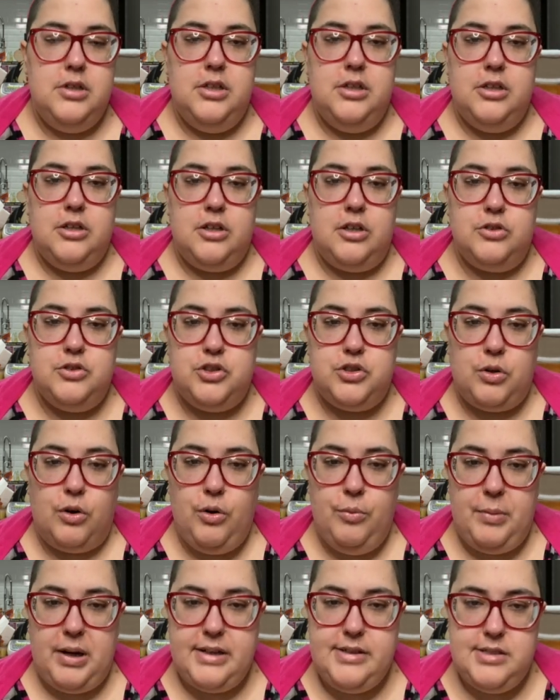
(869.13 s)
control
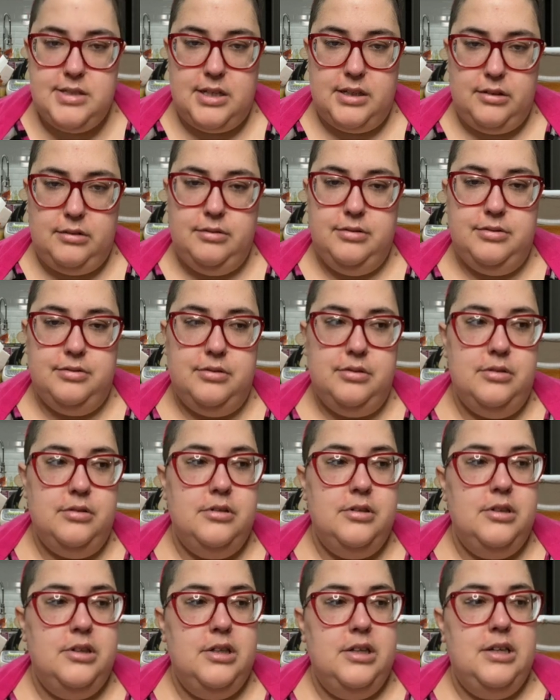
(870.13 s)
myself.
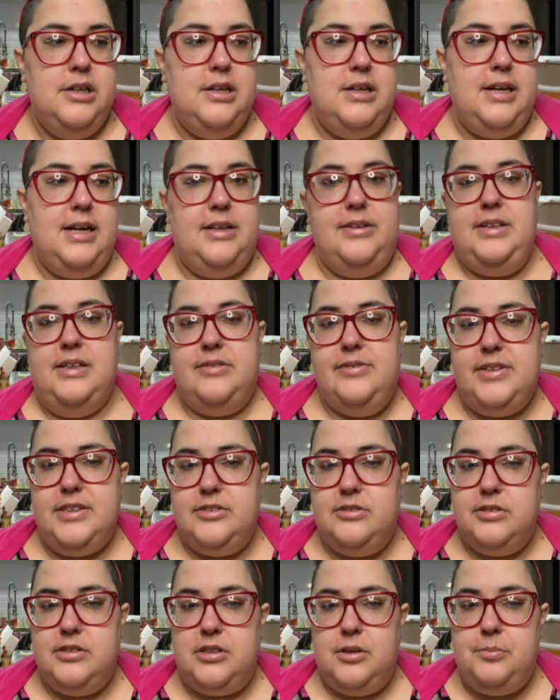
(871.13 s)
And then
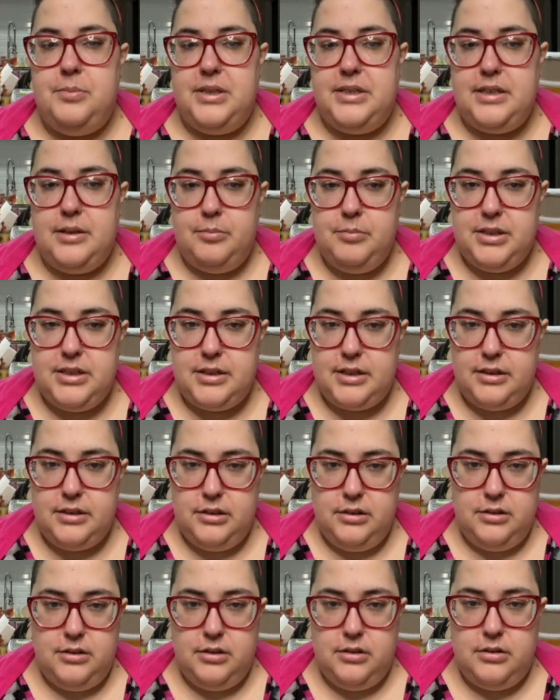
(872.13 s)
there's the Bitten Mitten
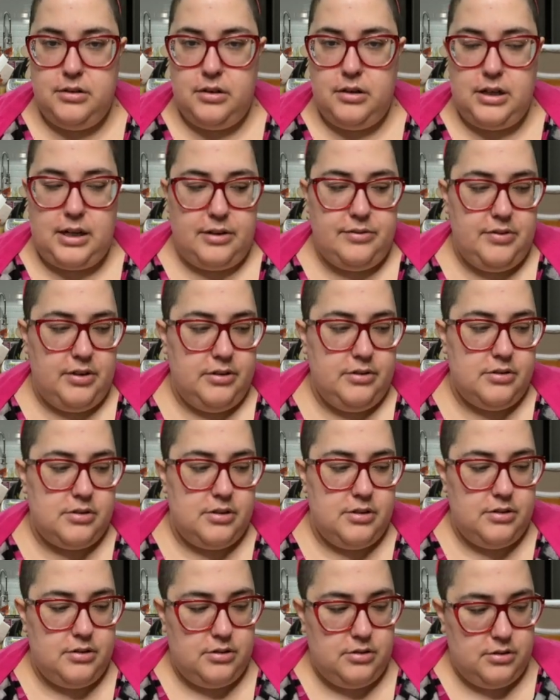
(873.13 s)
advent
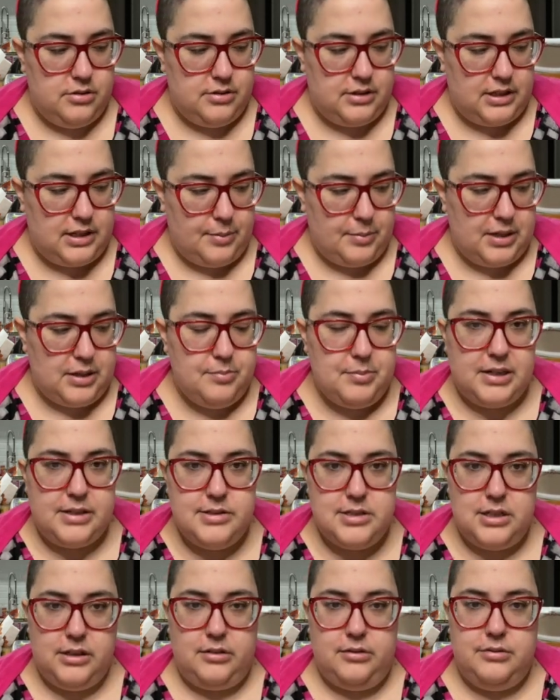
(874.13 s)
that I made
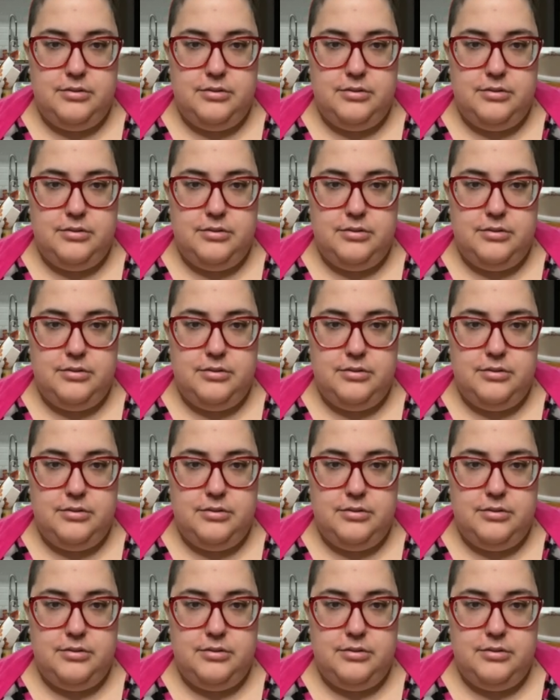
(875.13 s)
myself.